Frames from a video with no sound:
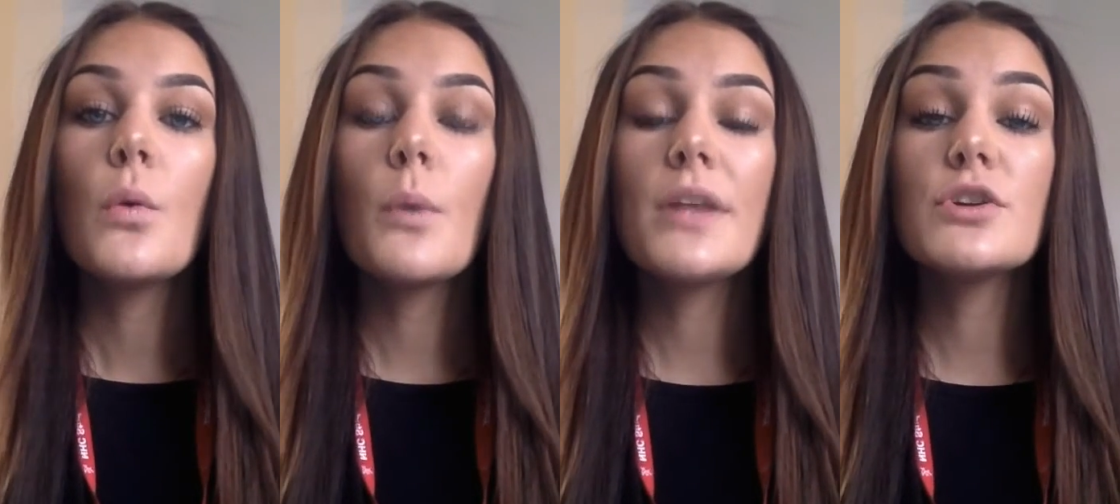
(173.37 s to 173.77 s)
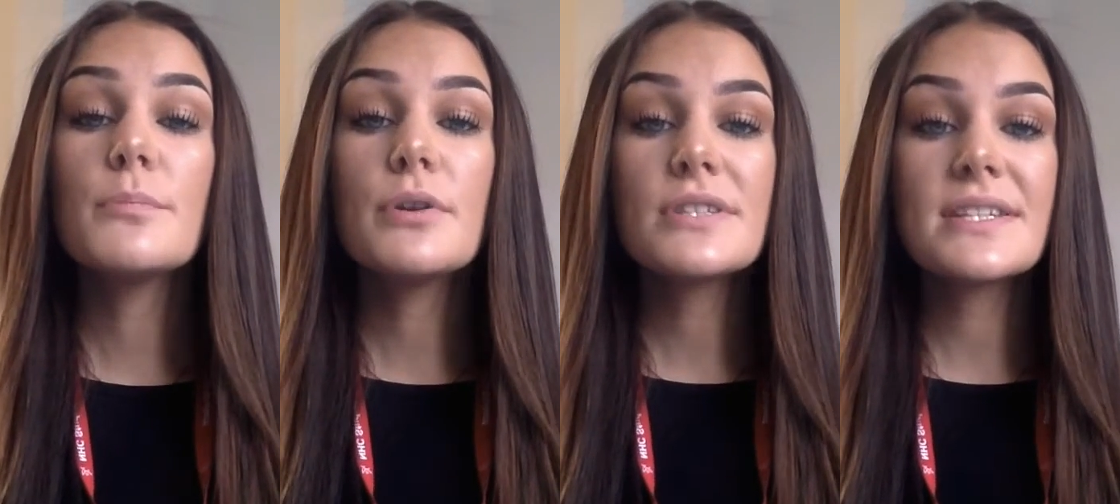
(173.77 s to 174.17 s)
When your
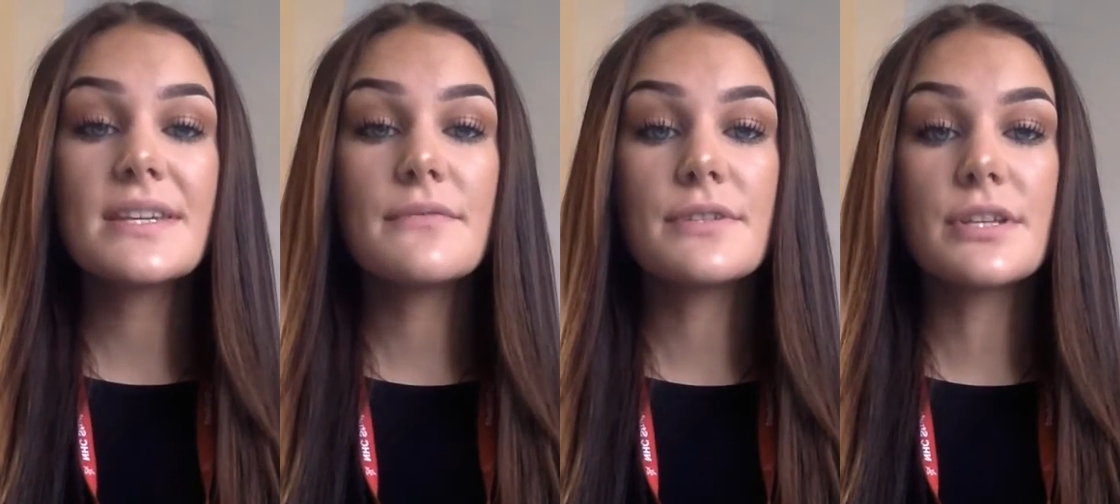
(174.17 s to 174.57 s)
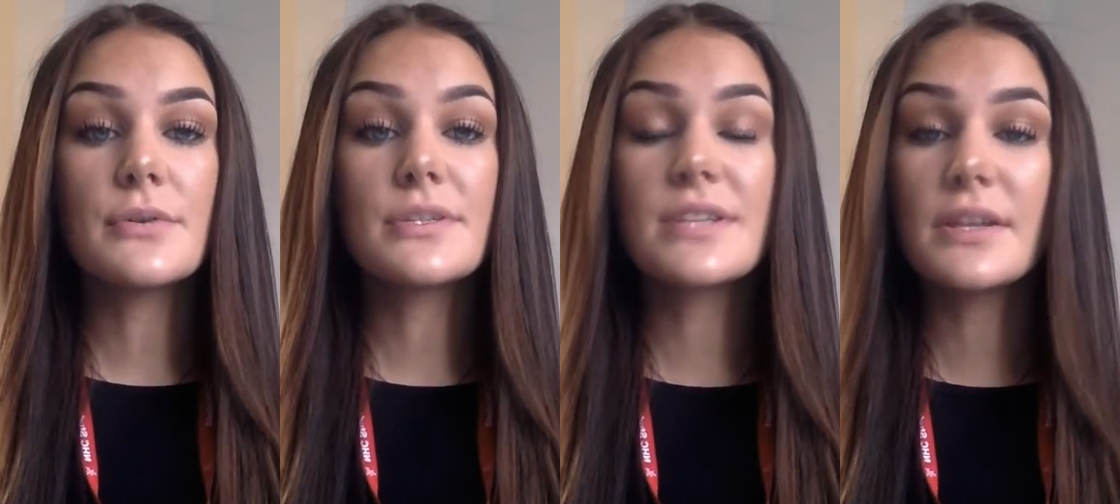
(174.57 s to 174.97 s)
positive
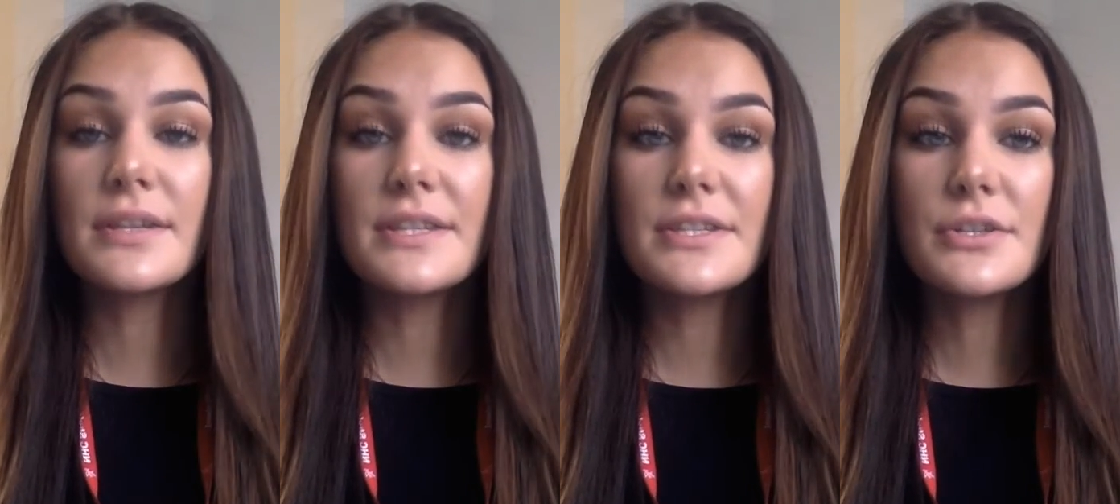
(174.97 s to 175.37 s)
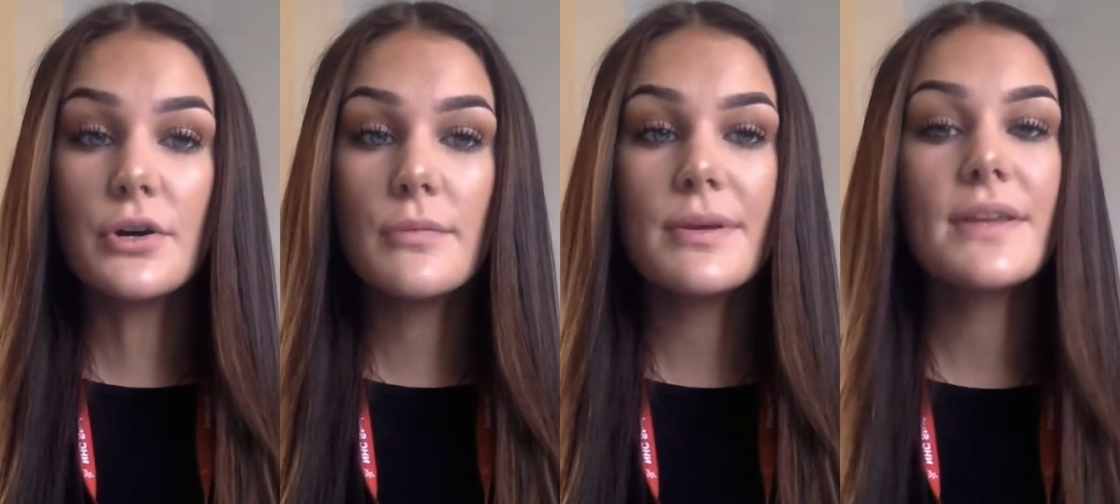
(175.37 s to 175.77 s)
results suddenly
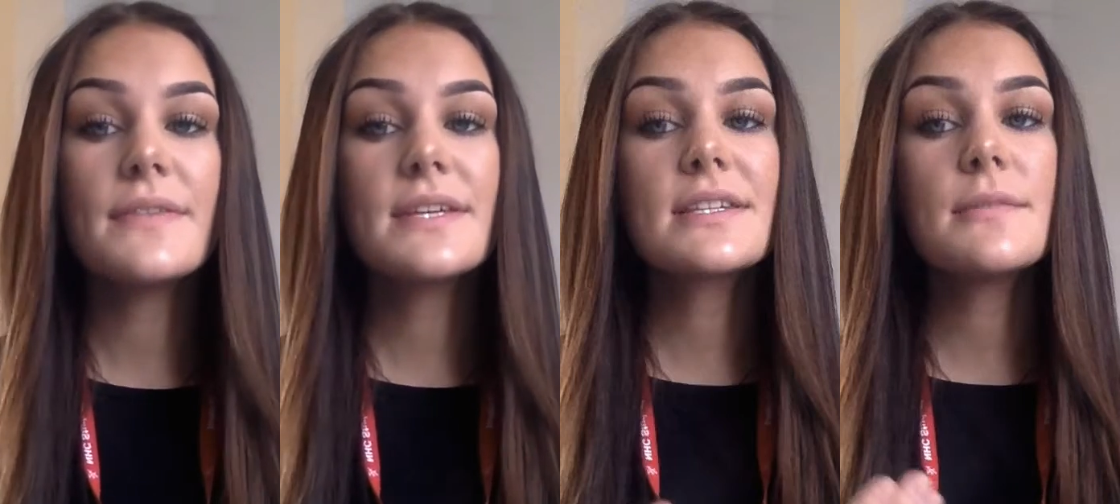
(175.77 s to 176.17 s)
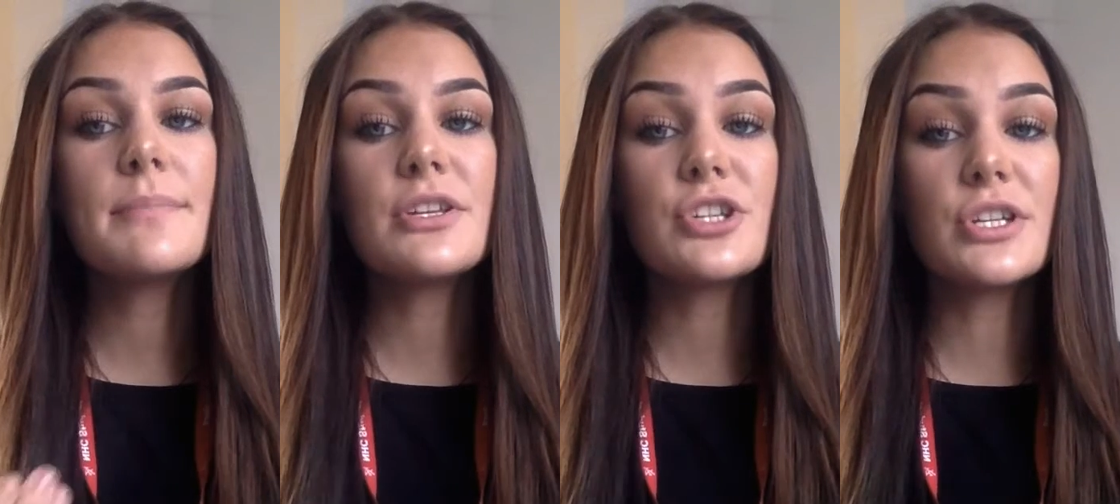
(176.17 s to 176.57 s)
stop, this could
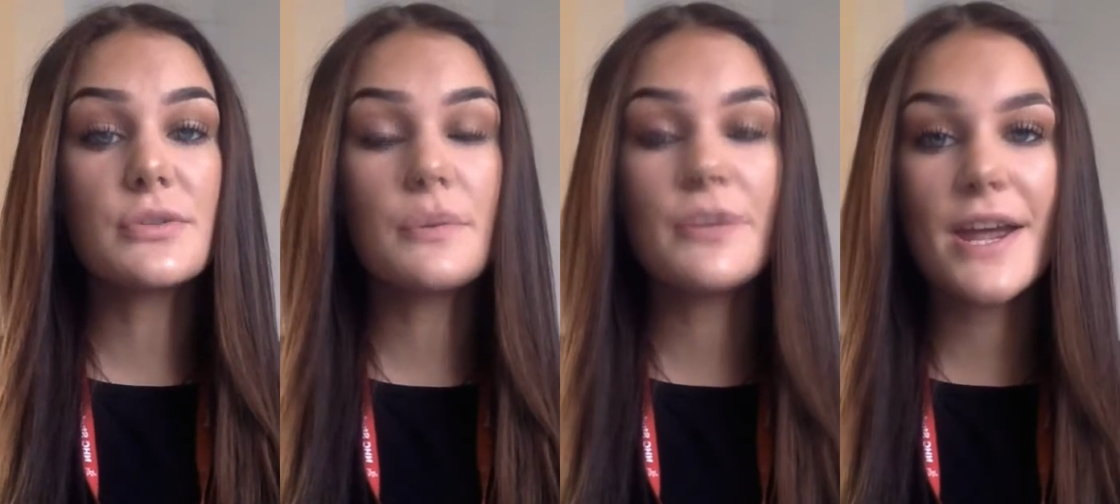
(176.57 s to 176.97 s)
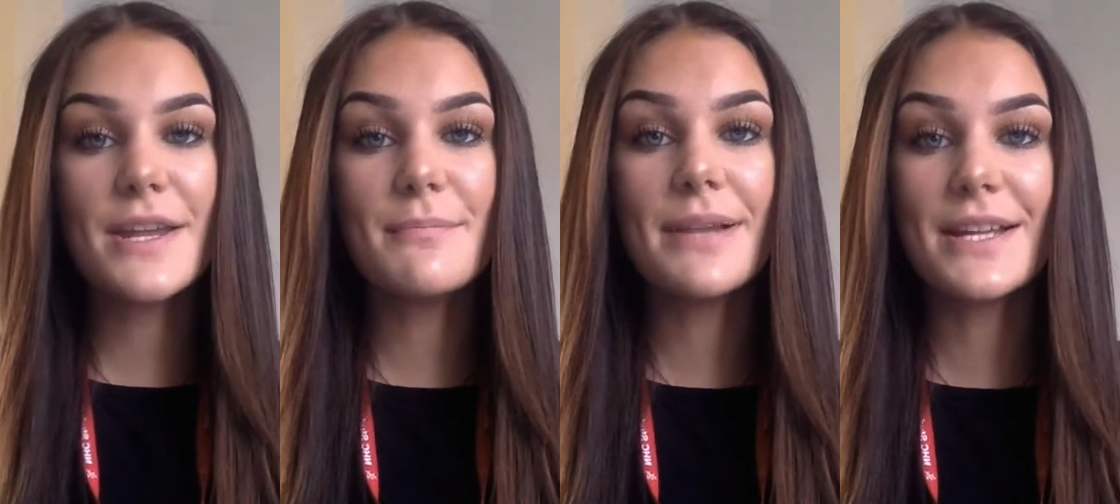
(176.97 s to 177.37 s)
be due to a
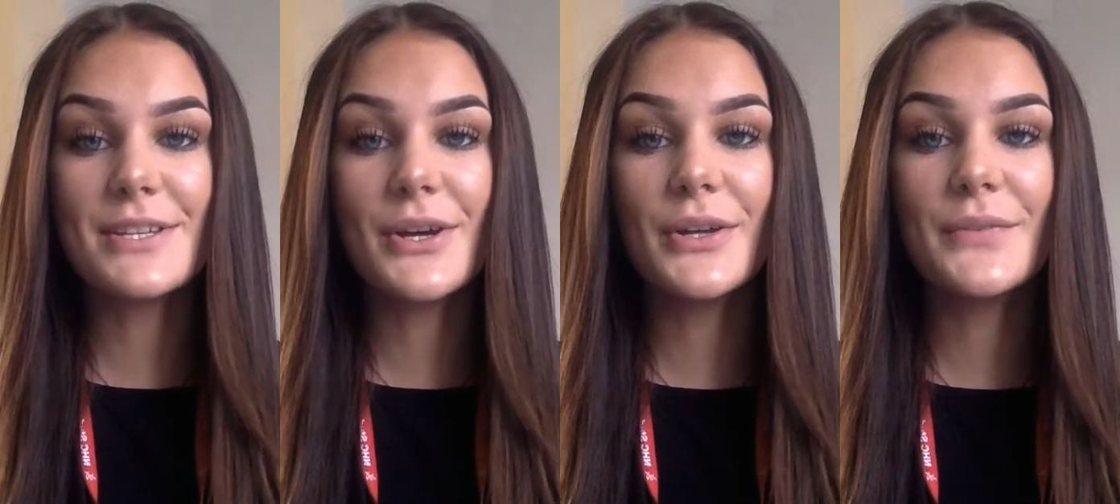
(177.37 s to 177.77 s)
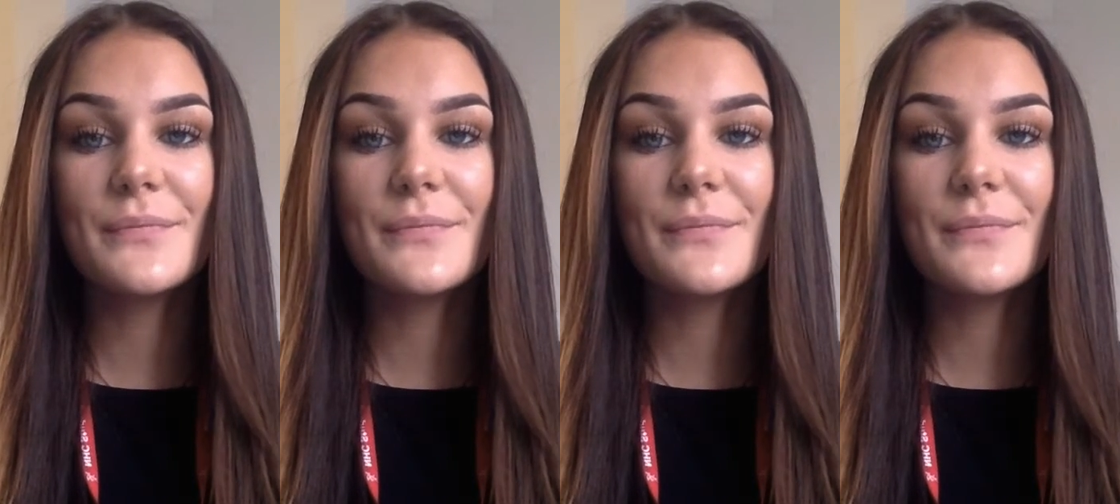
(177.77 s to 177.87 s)
training plateau.